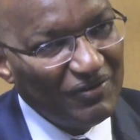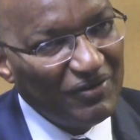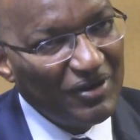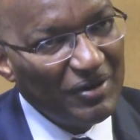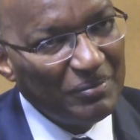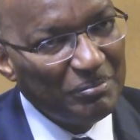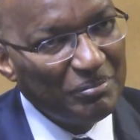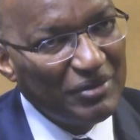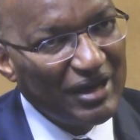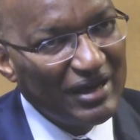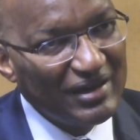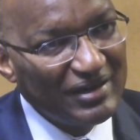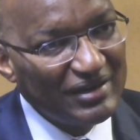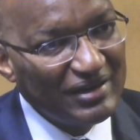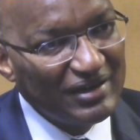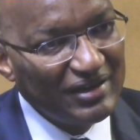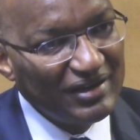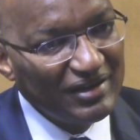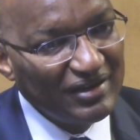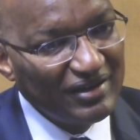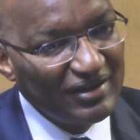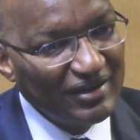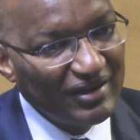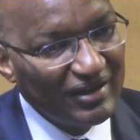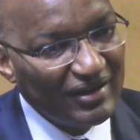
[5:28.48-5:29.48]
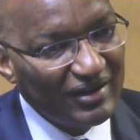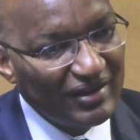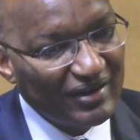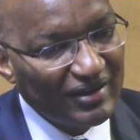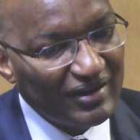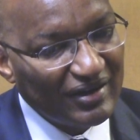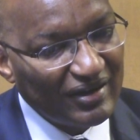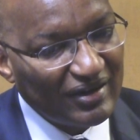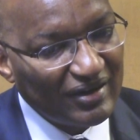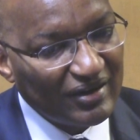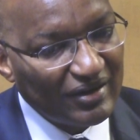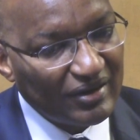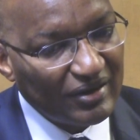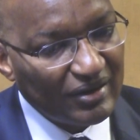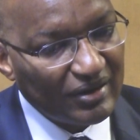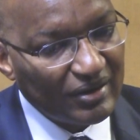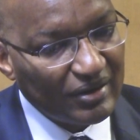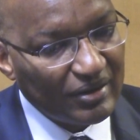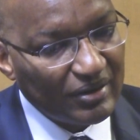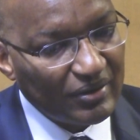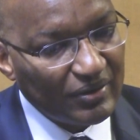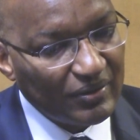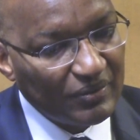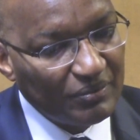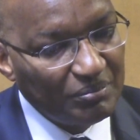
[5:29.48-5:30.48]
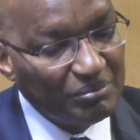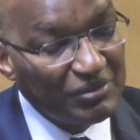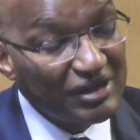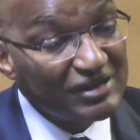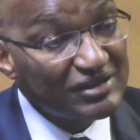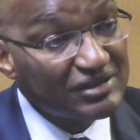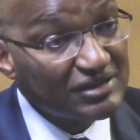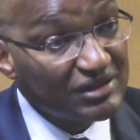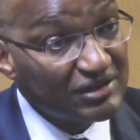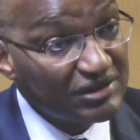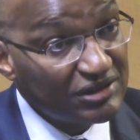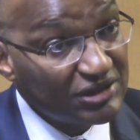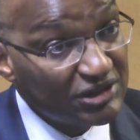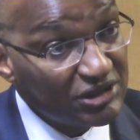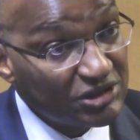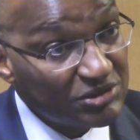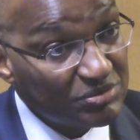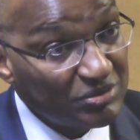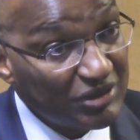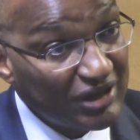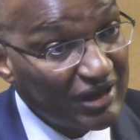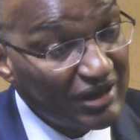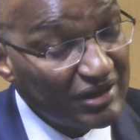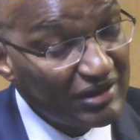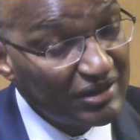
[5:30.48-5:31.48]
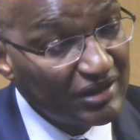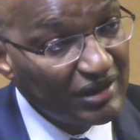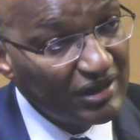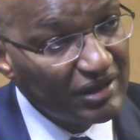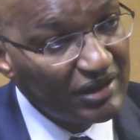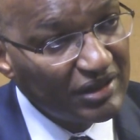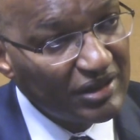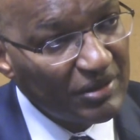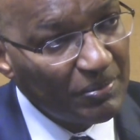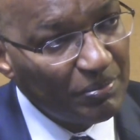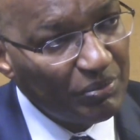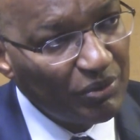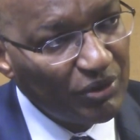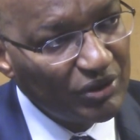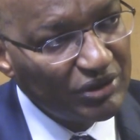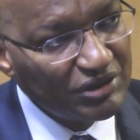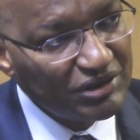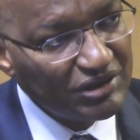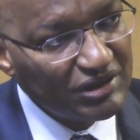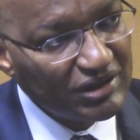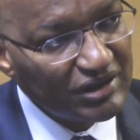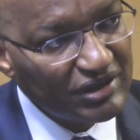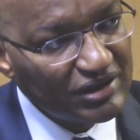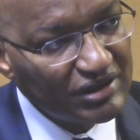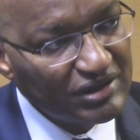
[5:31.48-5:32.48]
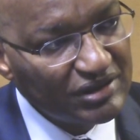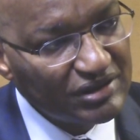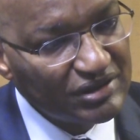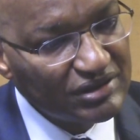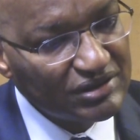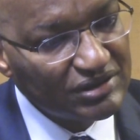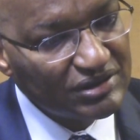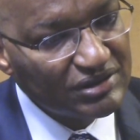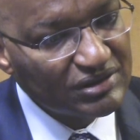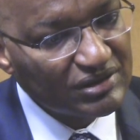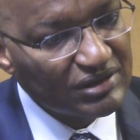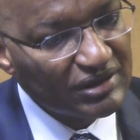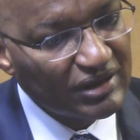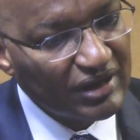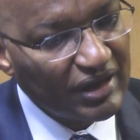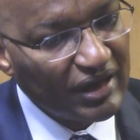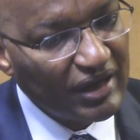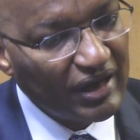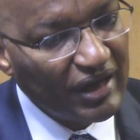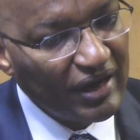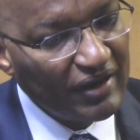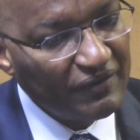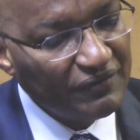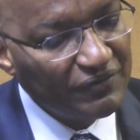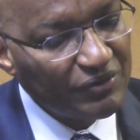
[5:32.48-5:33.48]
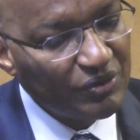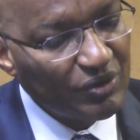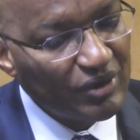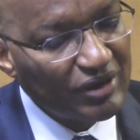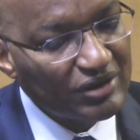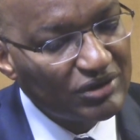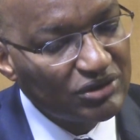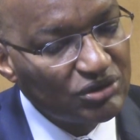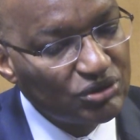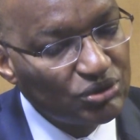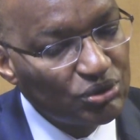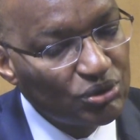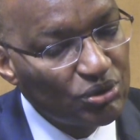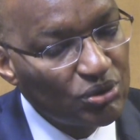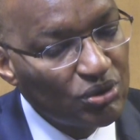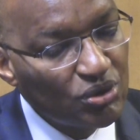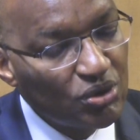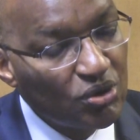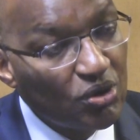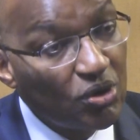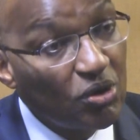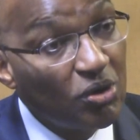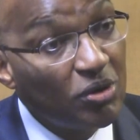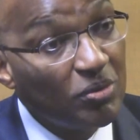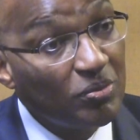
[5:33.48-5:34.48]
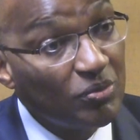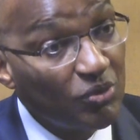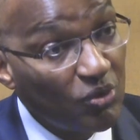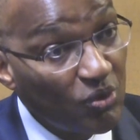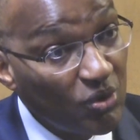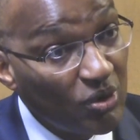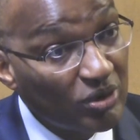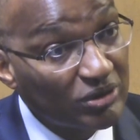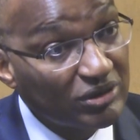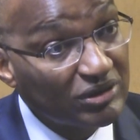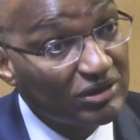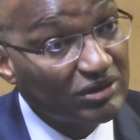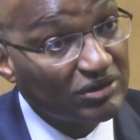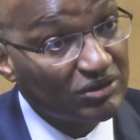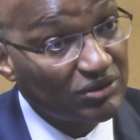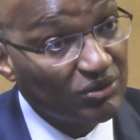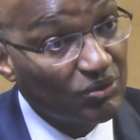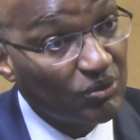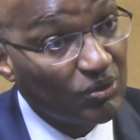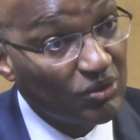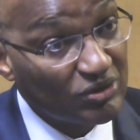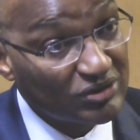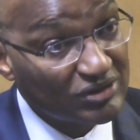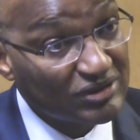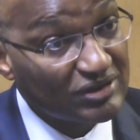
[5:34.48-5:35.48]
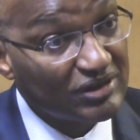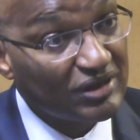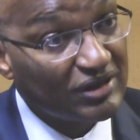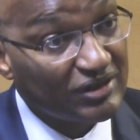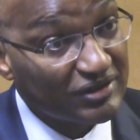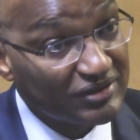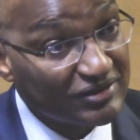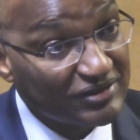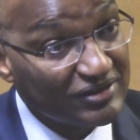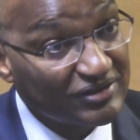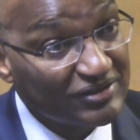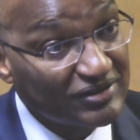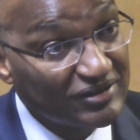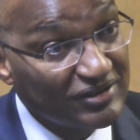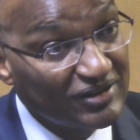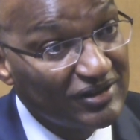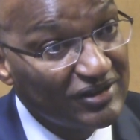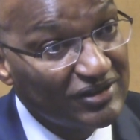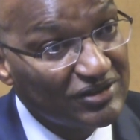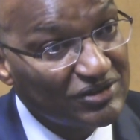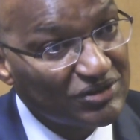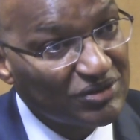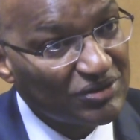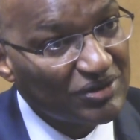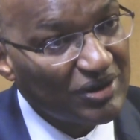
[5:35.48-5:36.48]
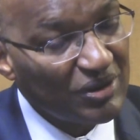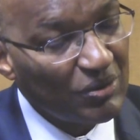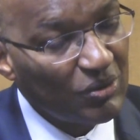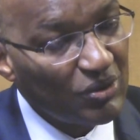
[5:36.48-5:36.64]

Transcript: were many messages, but I think the point here is everyone took home what's theirs. So there